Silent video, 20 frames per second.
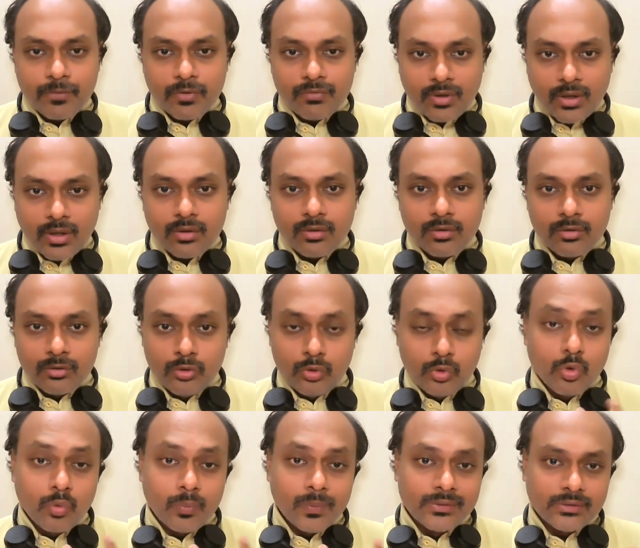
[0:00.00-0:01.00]
where
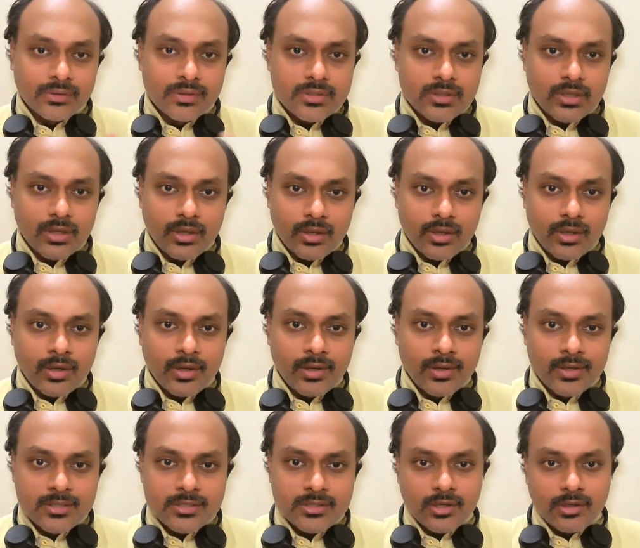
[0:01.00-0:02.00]
2 questions are
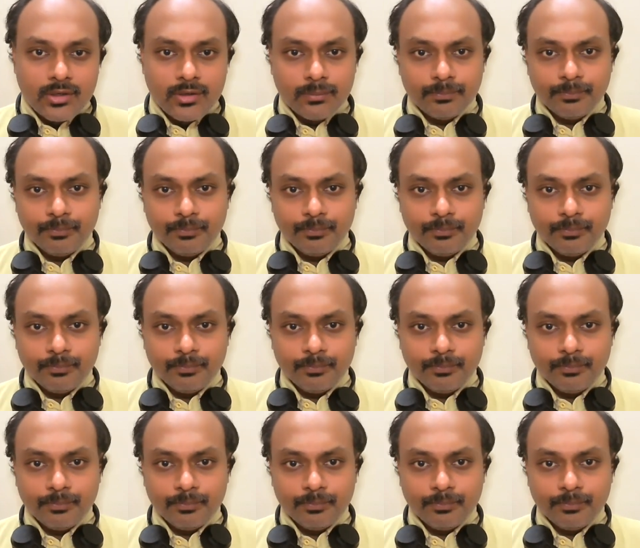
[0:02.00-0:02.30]
tested,